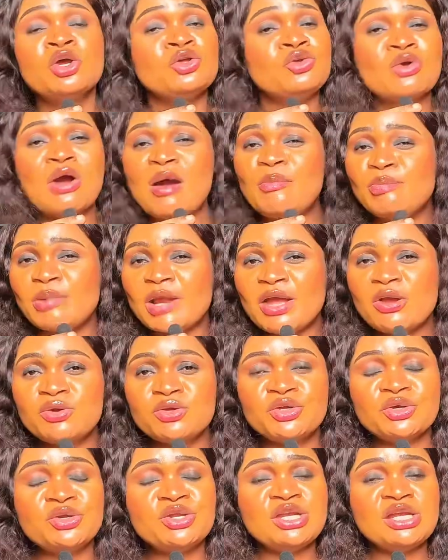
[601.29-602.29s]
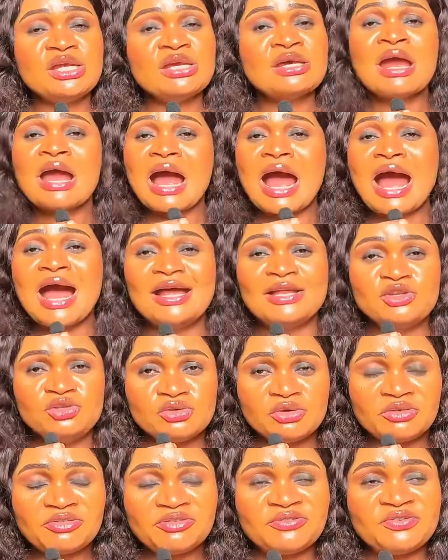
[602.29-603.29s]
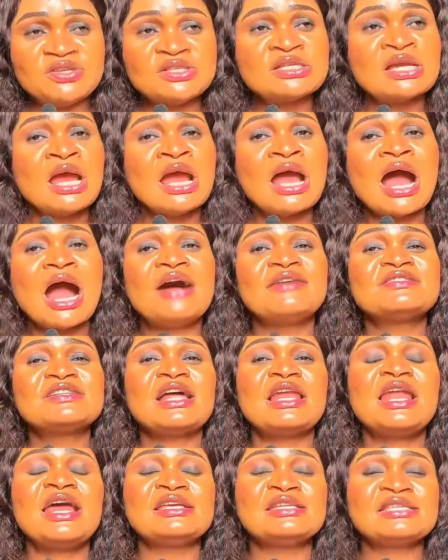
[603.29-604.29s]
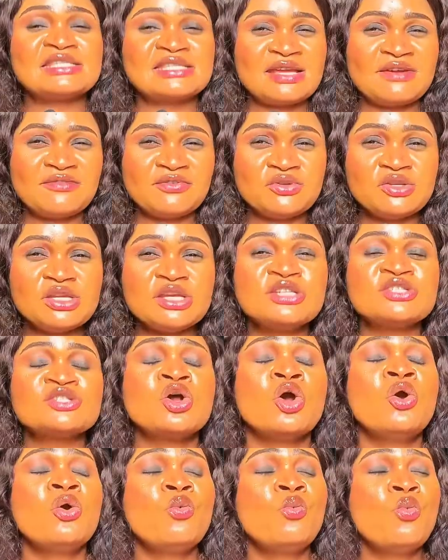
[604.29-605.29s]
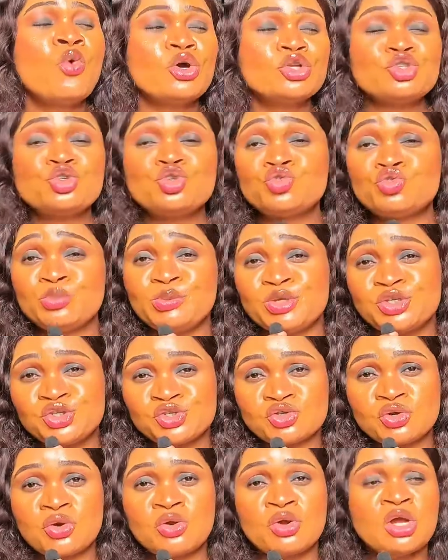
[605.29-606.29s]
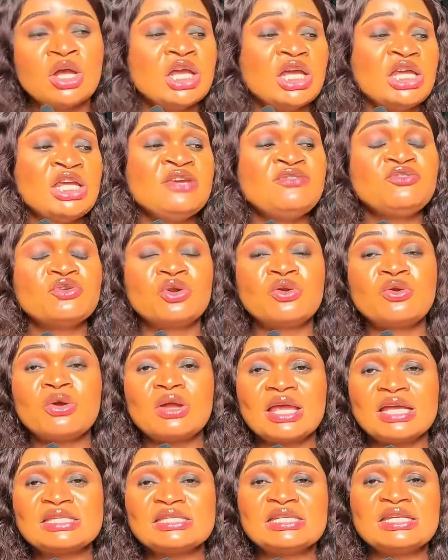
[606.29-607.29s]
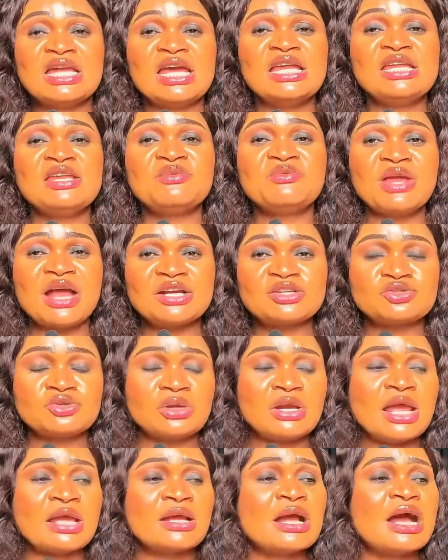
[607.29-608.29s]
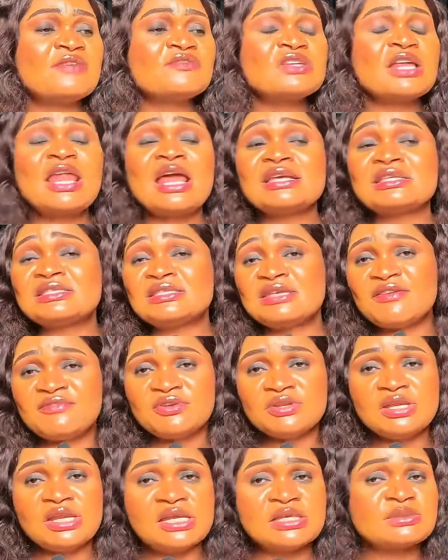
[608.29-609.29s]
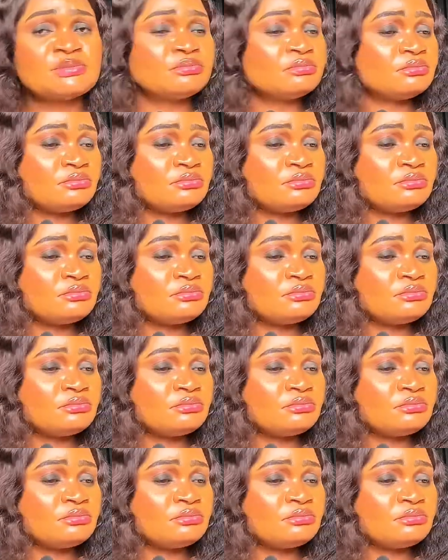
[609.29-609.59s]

you apply on your knee and your feet. After like 7 days, watch to be sure if you're not getting any reaction. Like after like 7 days,